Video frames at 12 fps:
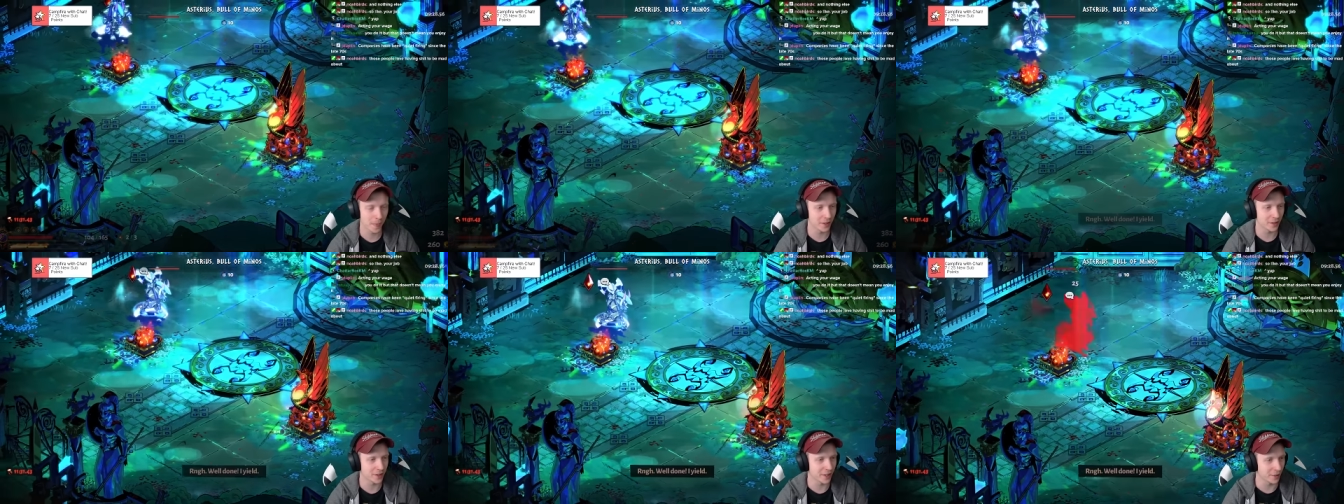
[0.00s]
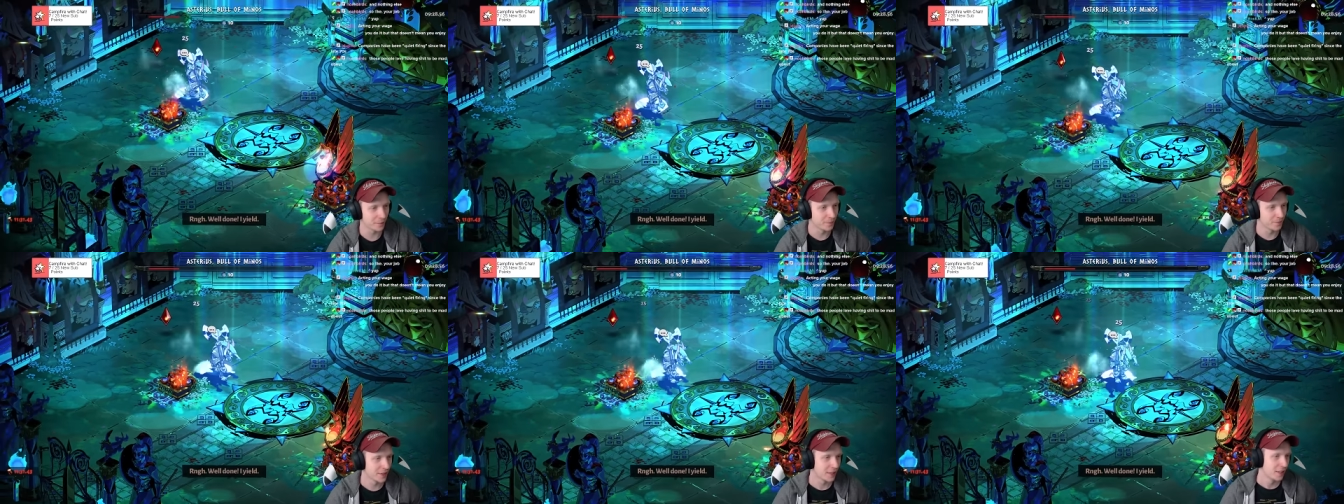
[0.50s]
Oh, you're dead.
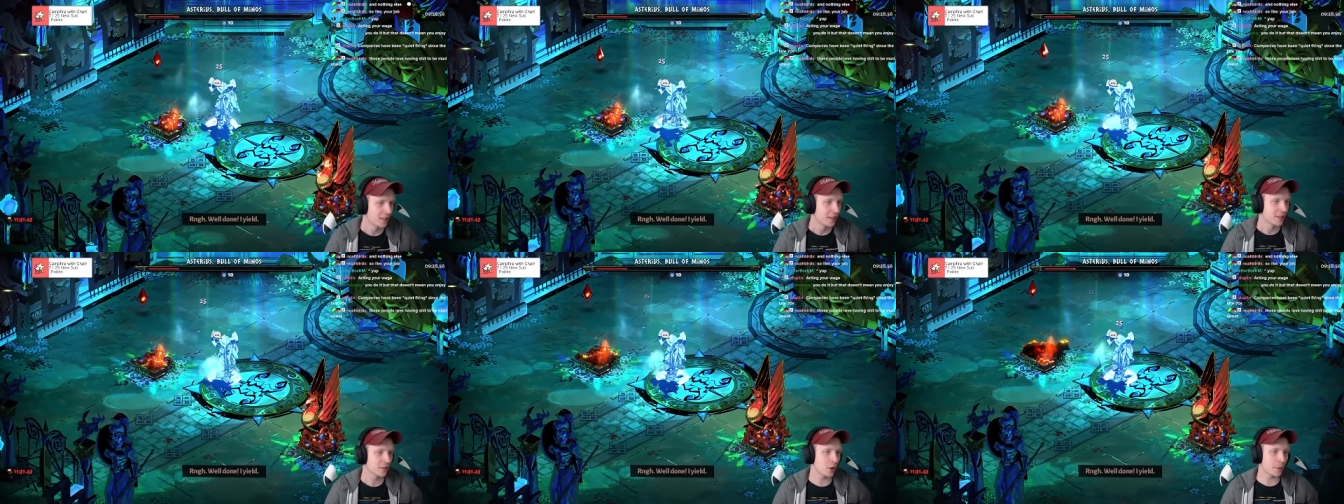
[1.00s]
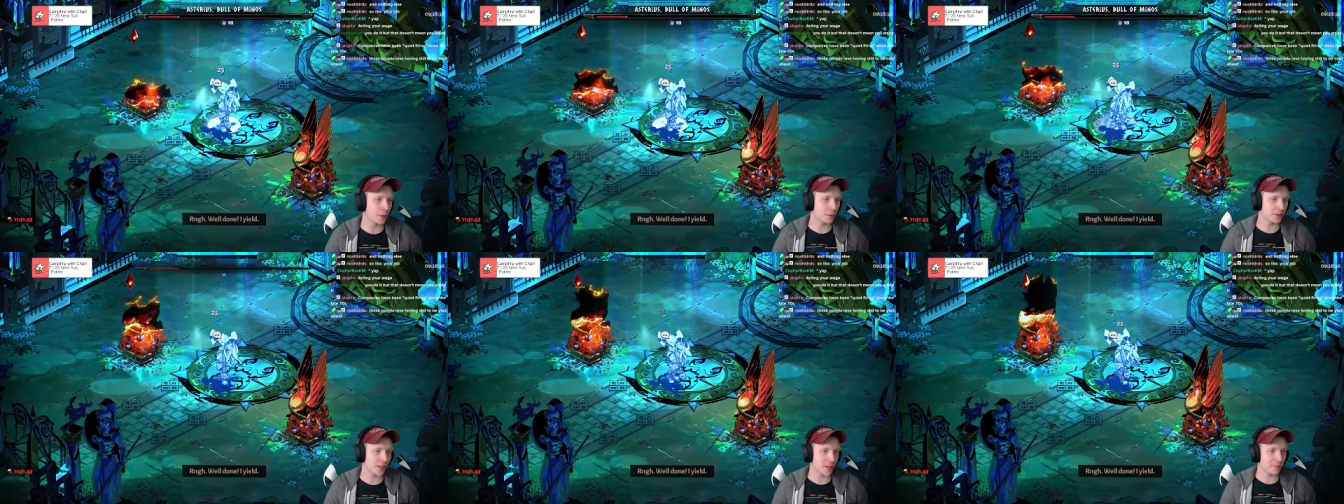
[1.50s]
Goober,
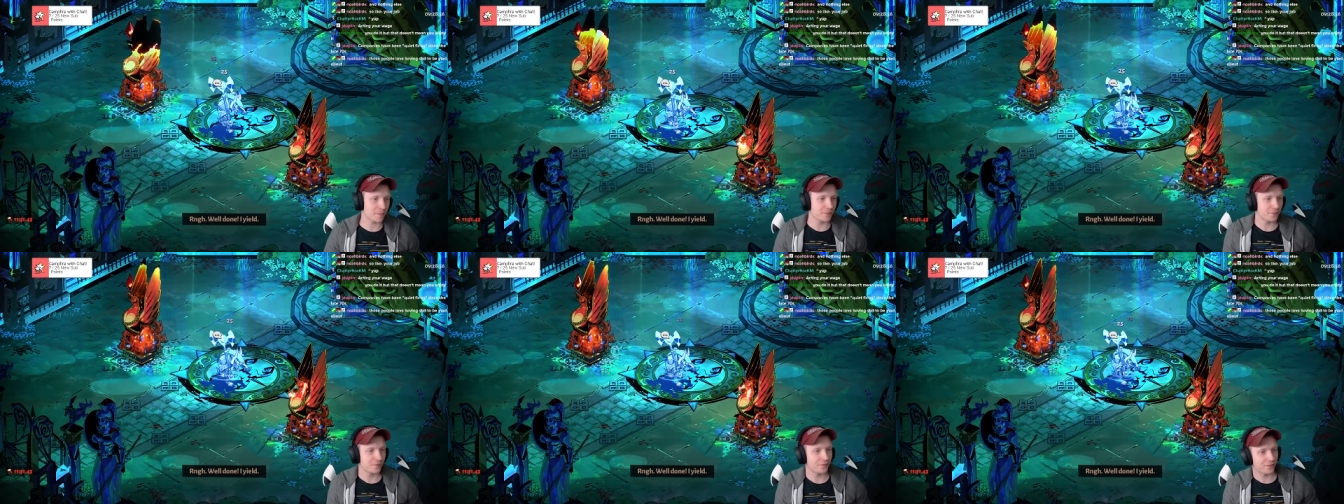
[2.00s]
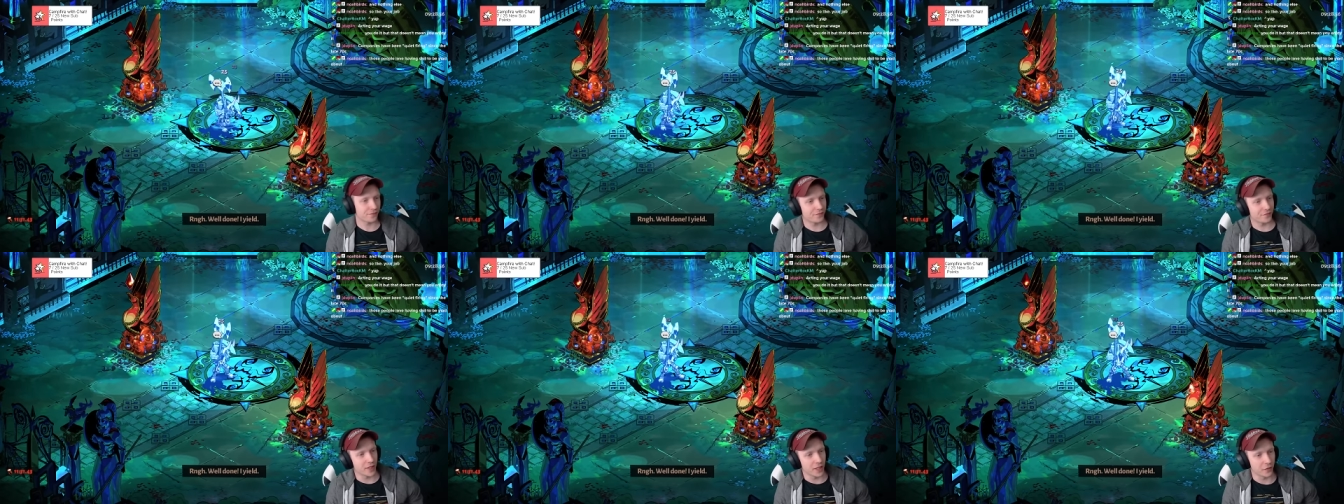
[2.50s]
what's up?
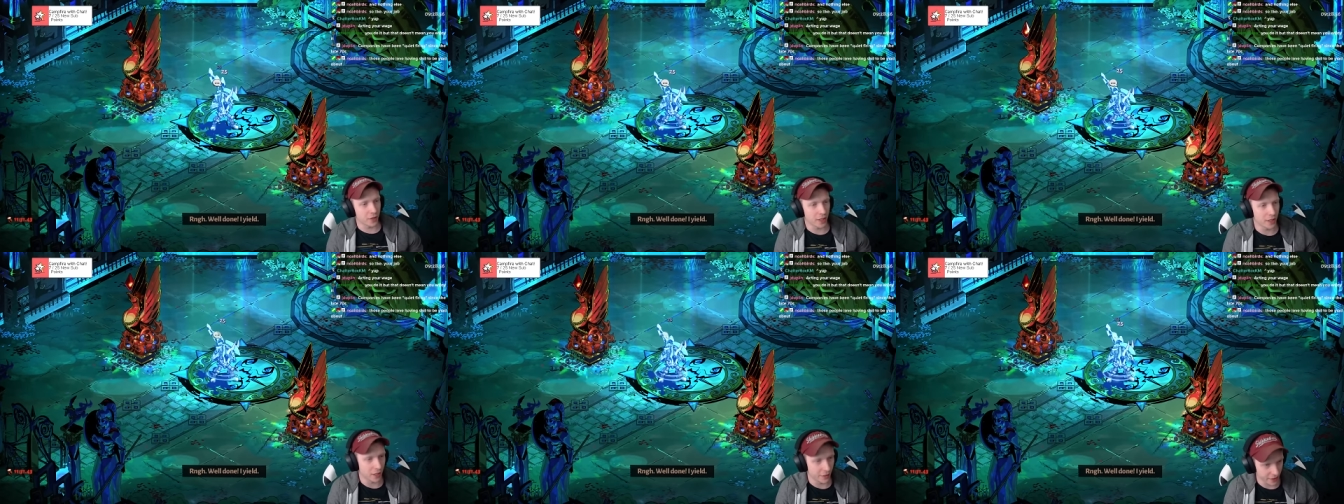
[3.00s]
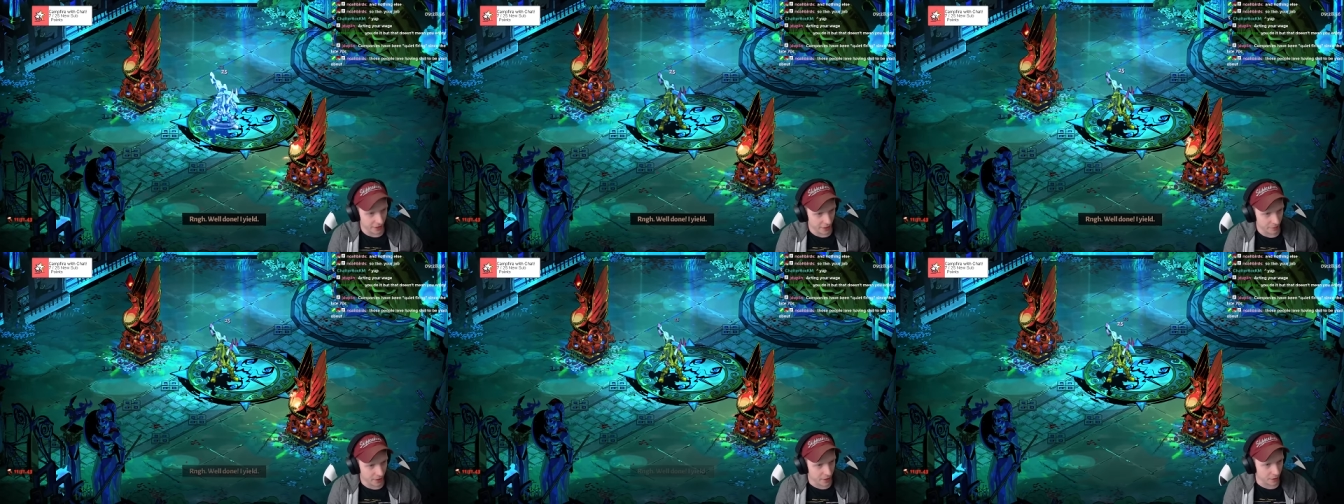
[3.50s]
Thank you for the
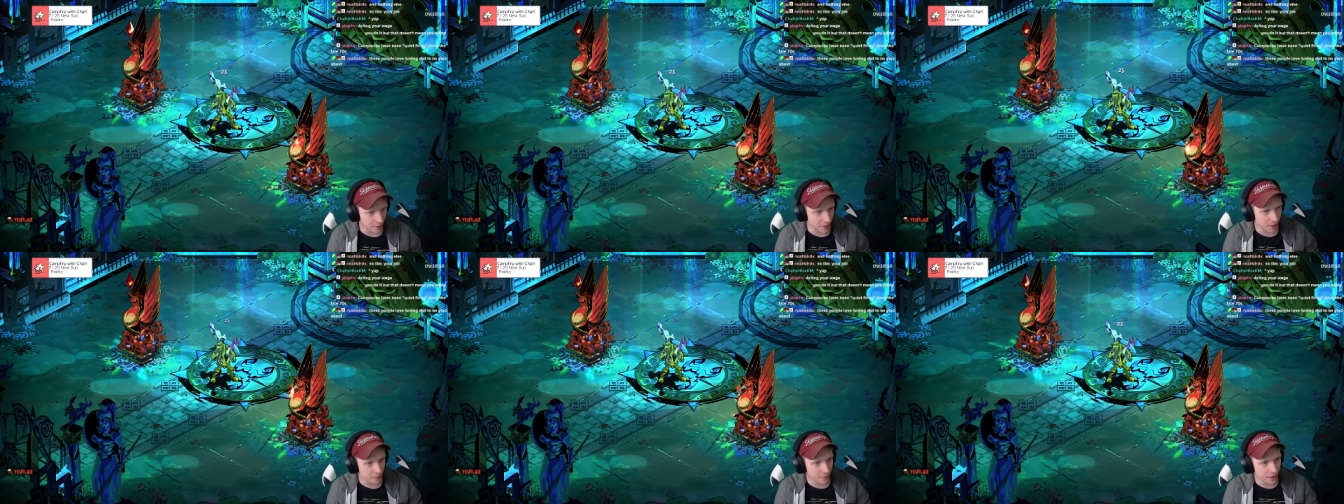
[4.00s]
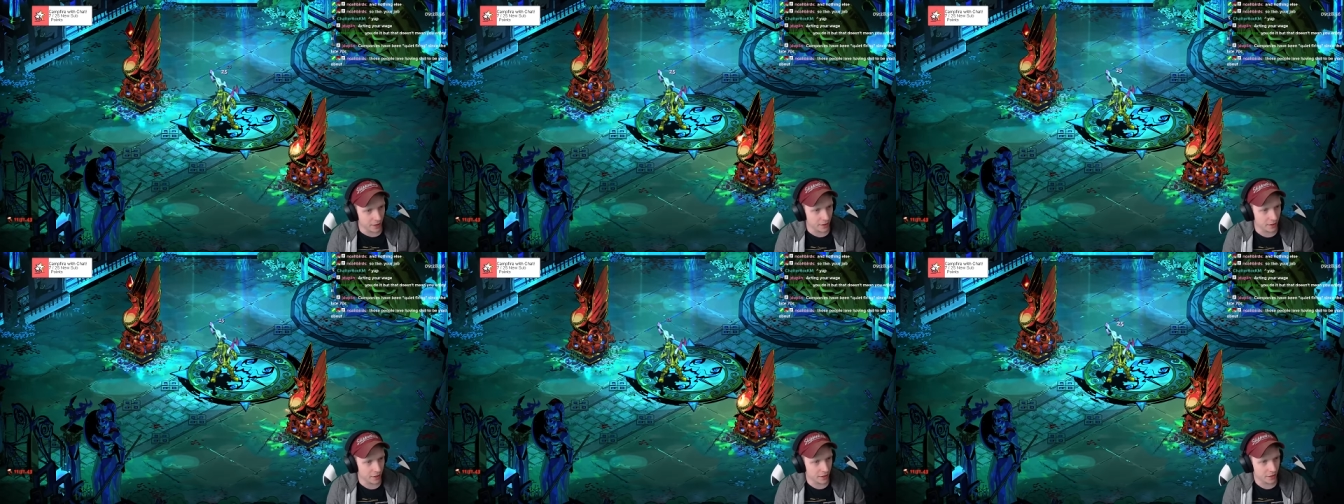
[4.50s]
11
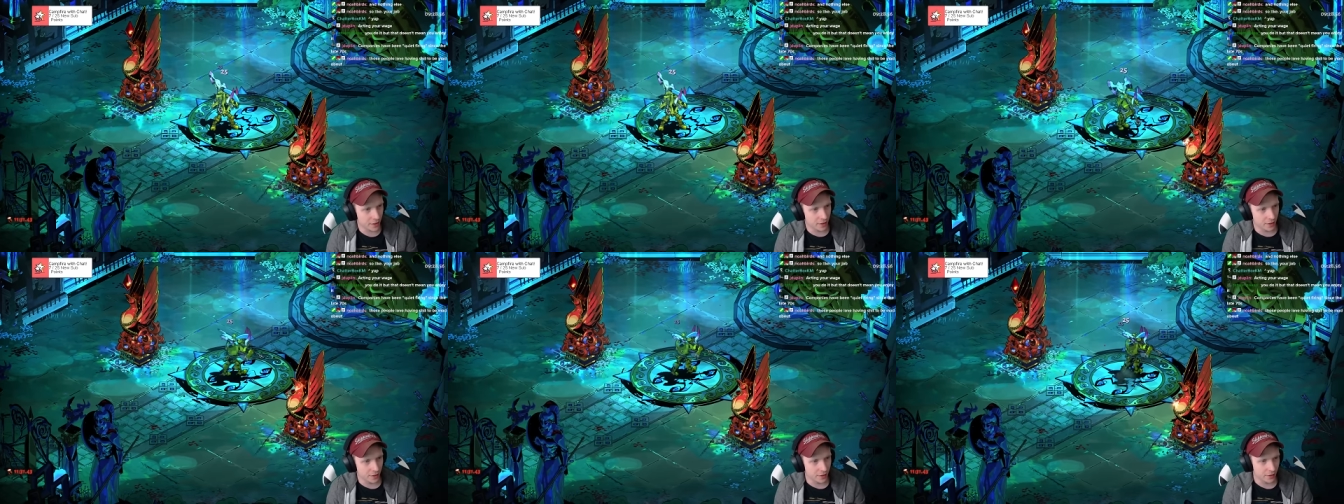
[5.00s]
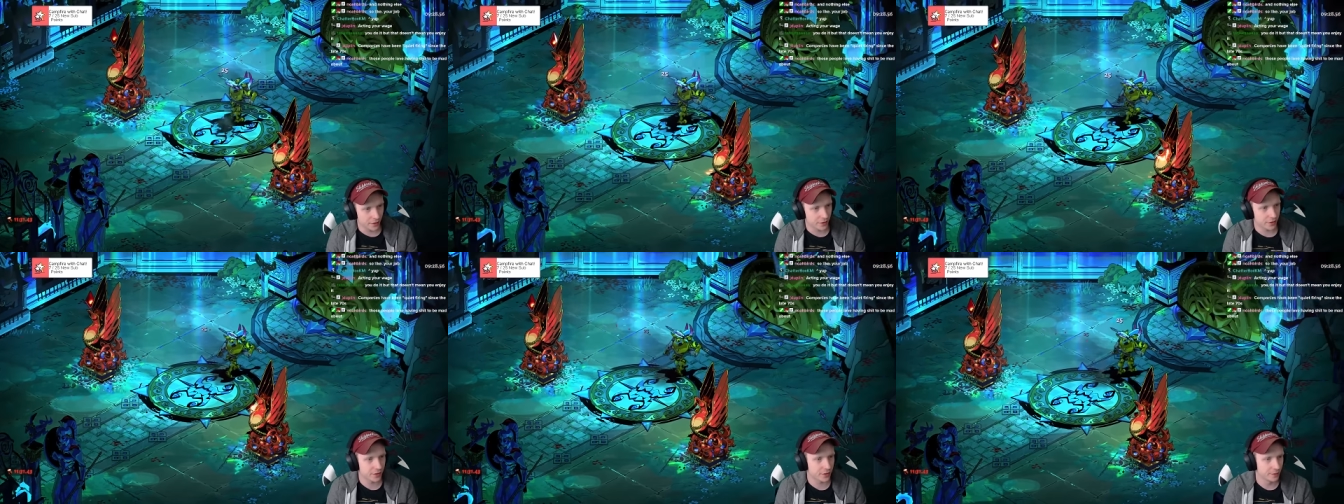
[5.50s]

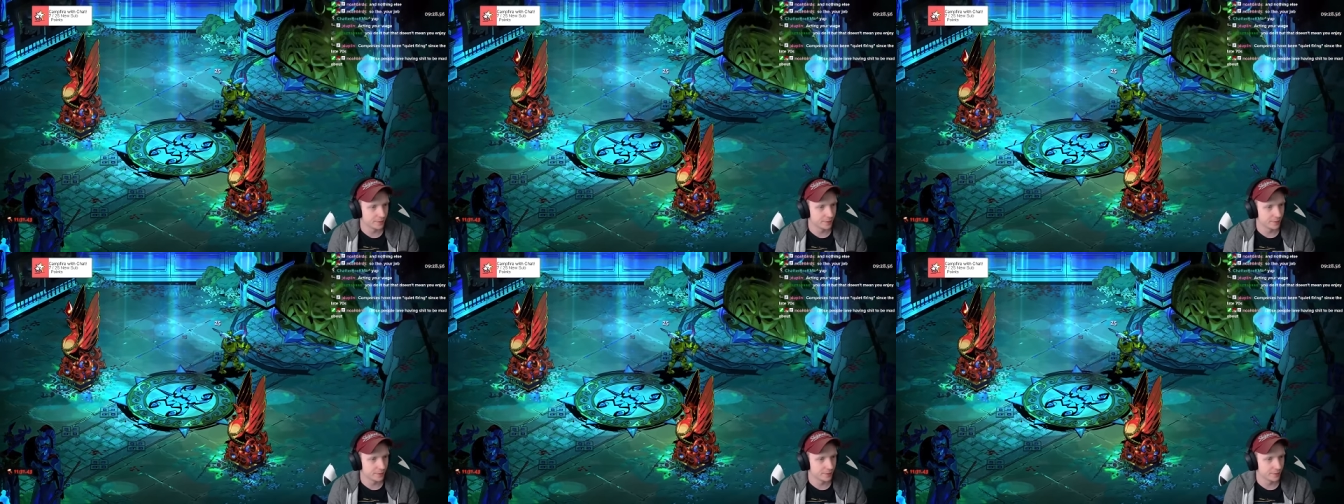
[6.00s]
months.